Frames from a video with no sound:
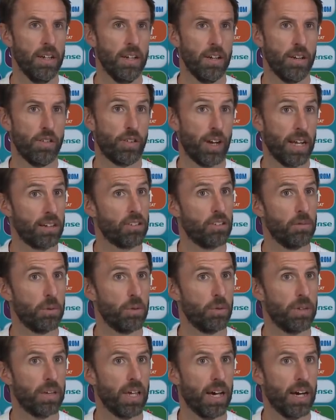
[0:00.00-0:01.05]
flexible
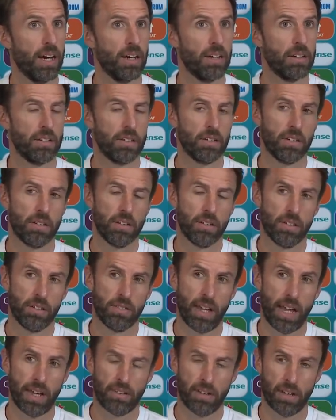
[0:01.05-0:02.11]
with our
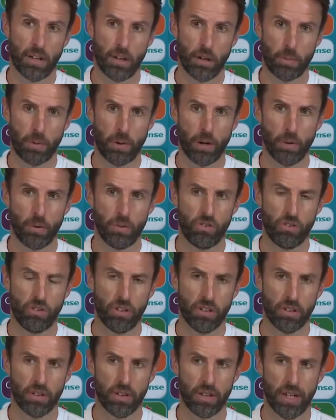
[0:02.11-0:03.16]
tactical approach.
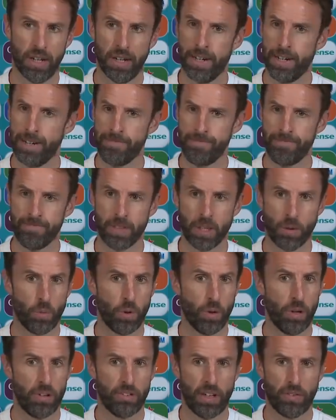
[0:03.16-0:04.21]
We
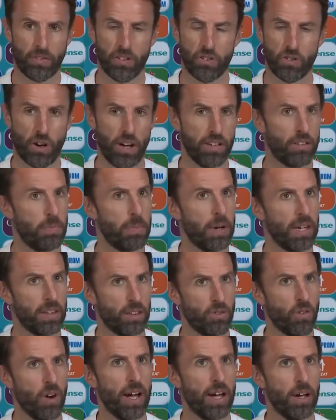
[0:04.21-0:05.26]
always have to try to pick the
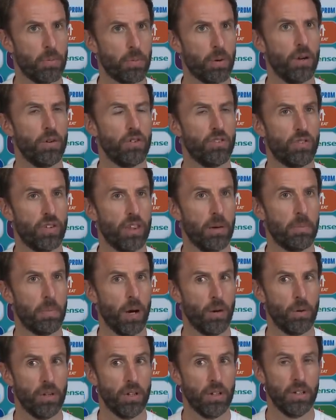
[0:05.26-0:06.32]
right approach for the
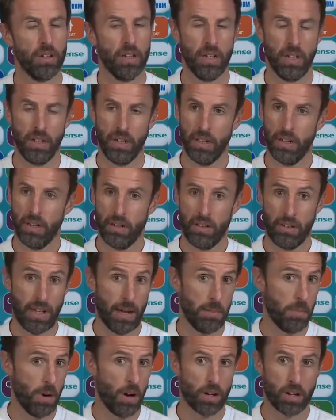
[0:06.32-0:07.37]
opponent.
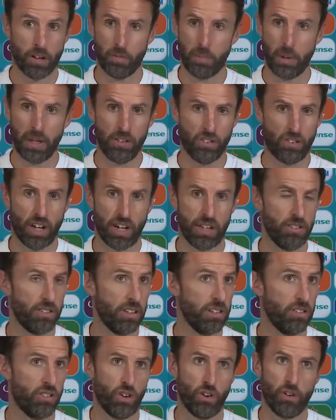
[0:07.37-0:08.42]
Denmark have been
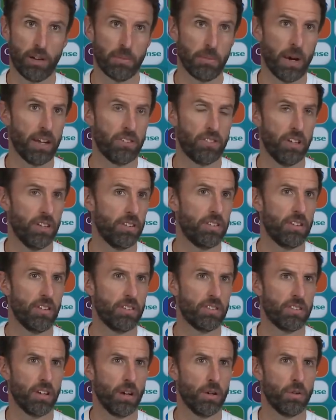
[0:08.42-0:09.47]
changing during matches,
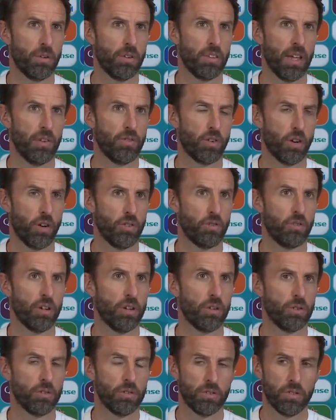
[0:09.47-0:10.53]
so they've got
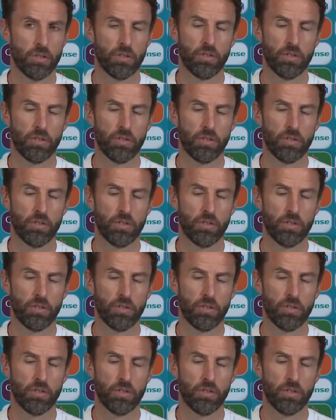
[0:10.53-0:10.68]
real